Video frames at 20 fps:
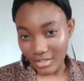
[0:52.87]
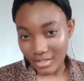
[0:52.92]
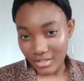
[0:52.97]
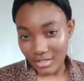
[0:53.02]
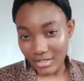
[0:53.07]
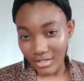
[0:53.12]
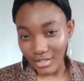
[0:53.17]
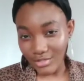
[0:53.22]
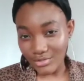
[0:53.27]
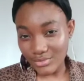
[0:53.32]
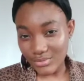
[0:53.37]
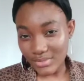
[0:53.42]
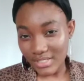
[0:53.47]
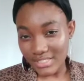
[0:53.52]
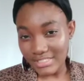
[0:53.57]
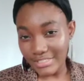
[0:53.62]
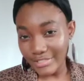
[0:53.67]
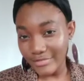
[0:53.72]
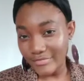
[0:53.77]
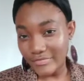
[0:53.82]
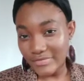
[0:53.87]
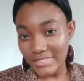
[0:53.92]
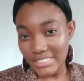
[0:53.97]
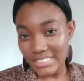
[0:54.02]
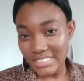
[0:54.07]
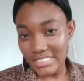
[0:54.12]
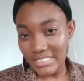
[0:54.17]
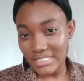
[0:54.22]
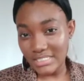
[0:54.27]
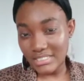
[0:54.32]
Kansu has a
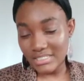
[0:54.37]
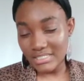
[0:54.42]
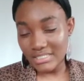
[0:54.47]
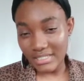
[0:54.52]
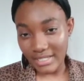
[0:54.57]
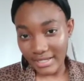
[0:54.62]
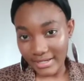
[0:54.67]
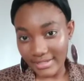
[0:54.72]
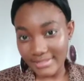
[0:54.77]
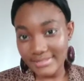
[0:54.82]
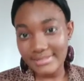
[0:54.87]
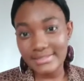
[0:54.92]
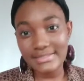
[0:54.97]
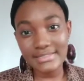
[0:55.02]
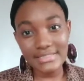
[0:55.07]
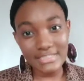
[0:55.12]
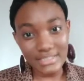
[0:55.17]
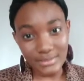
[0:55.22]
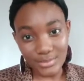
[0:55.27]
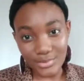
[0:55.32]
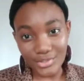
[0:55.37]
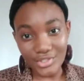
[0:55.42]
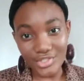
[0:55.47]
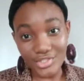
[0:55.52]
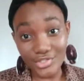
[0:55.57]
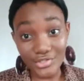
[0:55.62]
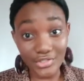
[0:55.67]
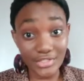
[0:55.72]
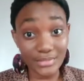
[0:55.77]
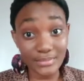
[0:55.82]
really nice deep
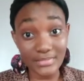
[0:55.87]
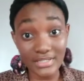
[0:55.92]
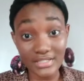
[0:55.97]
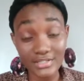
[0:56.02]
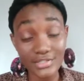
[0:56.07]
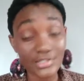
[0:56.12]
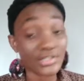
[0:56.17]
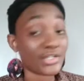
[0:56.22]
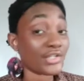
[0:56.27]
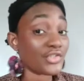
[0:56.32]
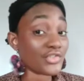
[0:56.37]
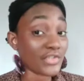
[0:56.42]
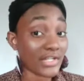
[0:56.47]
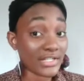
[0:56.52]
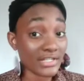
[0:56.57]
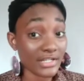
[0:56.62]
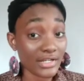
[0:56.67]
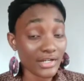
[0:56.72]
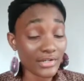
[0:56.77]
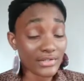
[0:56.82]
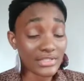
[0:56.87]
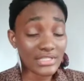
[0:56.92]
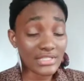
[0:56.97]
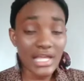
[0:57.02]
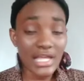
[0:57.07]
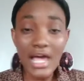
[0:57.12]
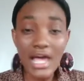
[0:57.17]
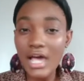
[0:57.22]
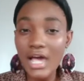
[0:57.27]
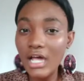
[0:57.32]
conditioning mask. You can try that out.
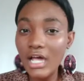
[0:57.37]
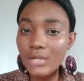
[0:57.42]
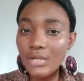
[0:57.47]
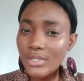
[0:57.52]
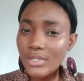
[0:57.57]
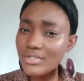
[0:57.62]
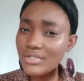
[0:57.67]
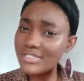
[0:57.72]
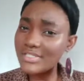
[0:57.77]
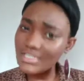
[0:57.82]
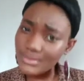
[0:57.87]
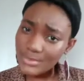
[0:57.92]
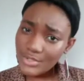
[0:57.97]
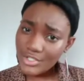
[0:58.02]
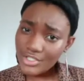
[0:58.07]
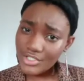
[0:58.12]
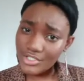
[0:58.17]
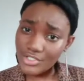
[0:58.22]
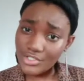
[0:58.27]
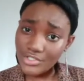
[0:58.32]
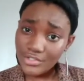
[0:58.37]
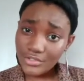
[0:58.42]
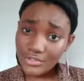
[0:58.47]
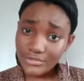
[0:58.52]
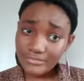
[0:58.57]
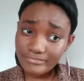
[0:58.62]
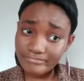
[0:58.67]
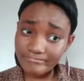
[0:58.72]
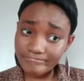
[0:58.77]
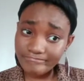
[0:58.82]
And when you deep
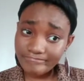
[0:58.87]
condition,